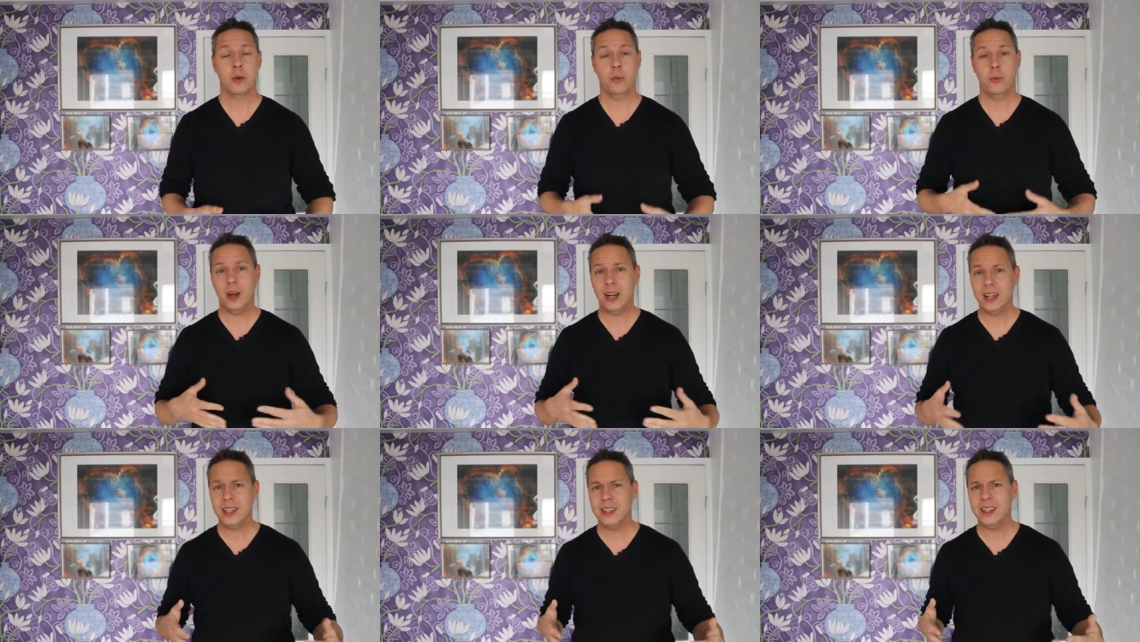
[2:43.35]

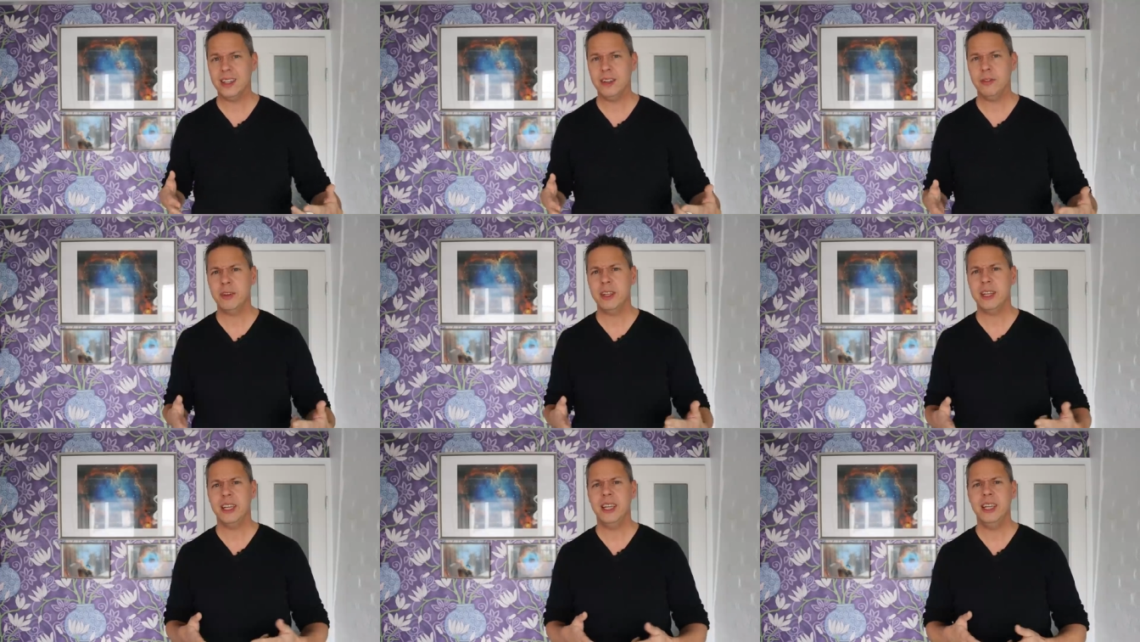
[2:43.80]

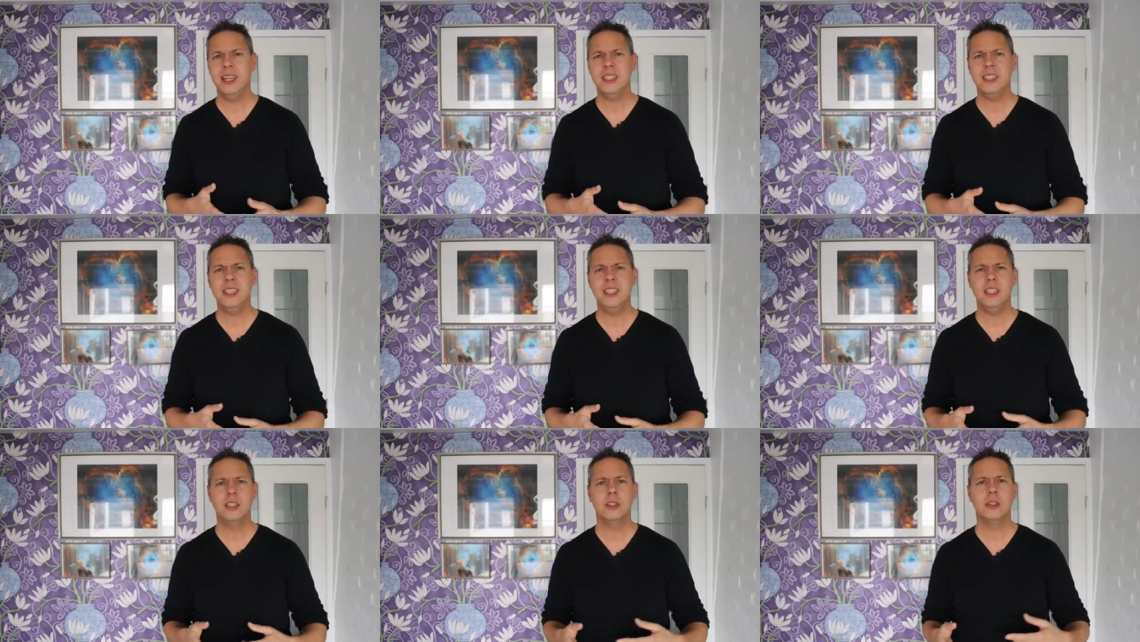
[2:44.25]
relatively
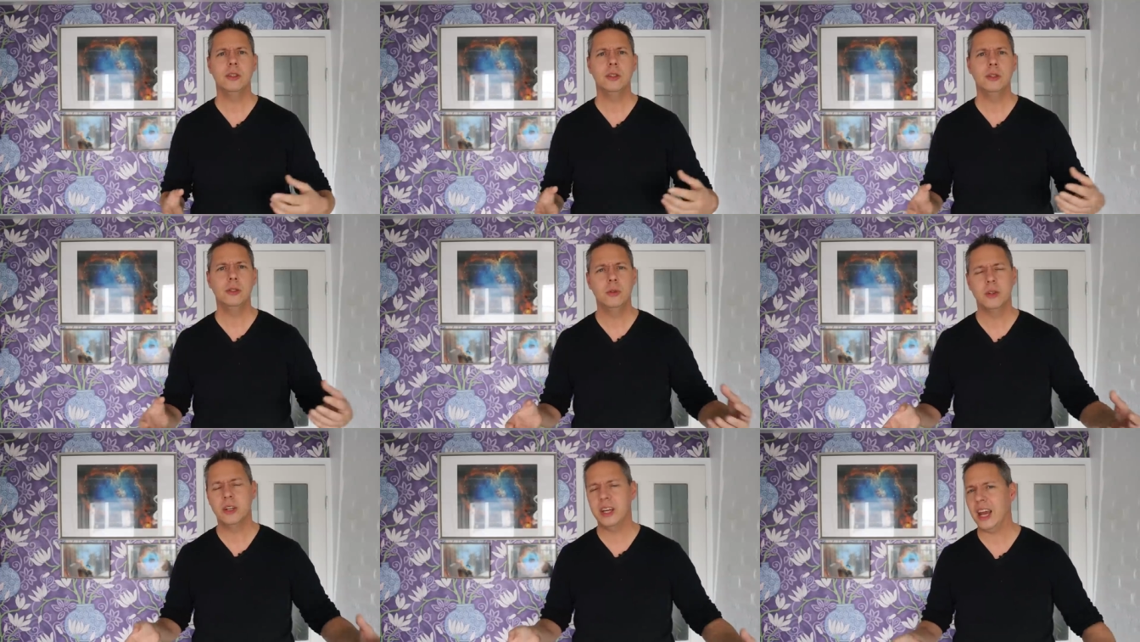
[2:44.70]
easy
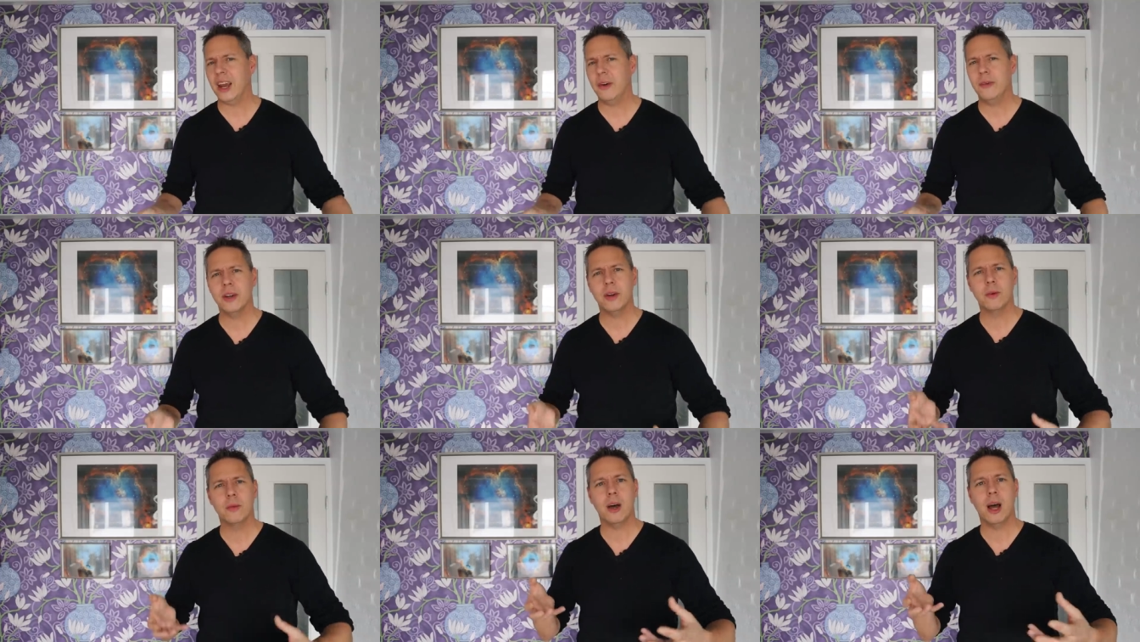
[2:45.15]
to
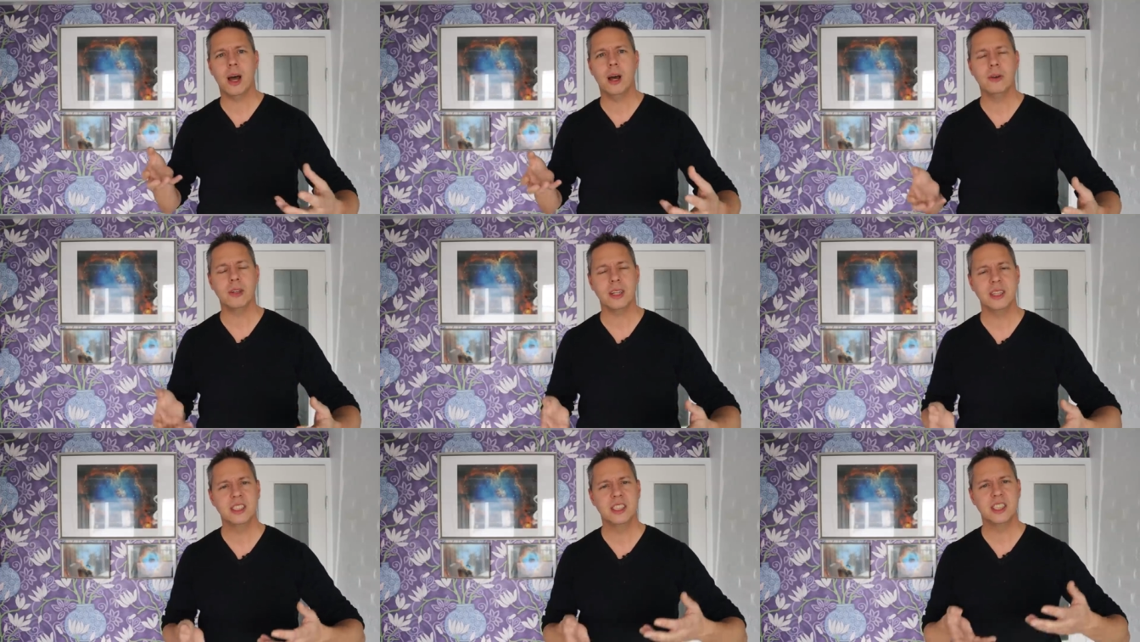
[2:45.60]
carry
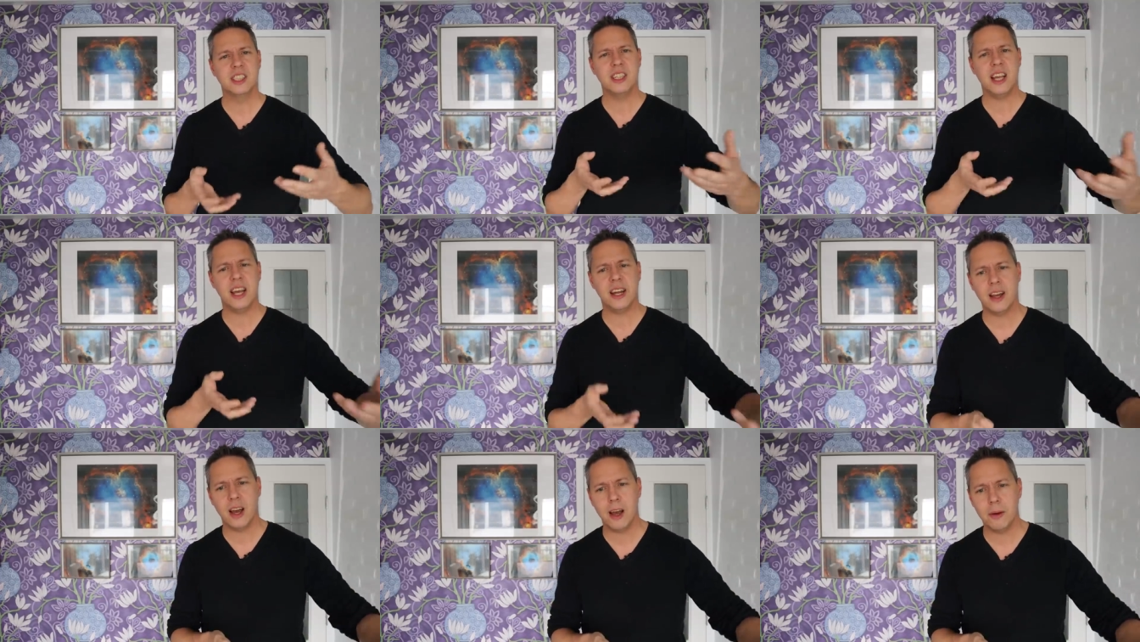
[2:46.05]
around and
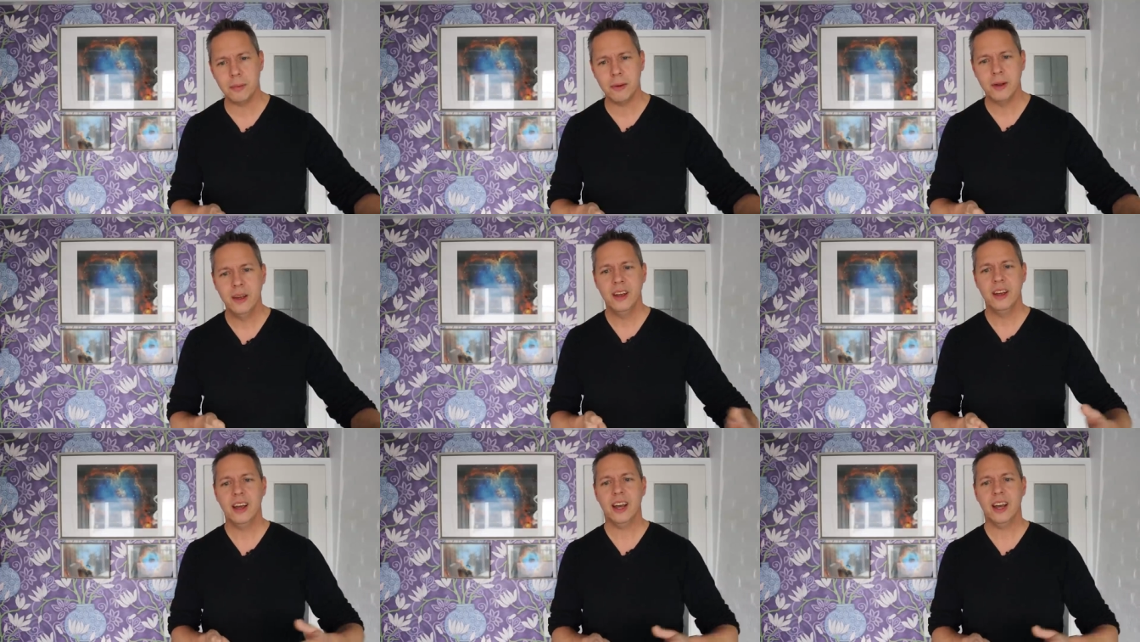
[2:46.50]
set up,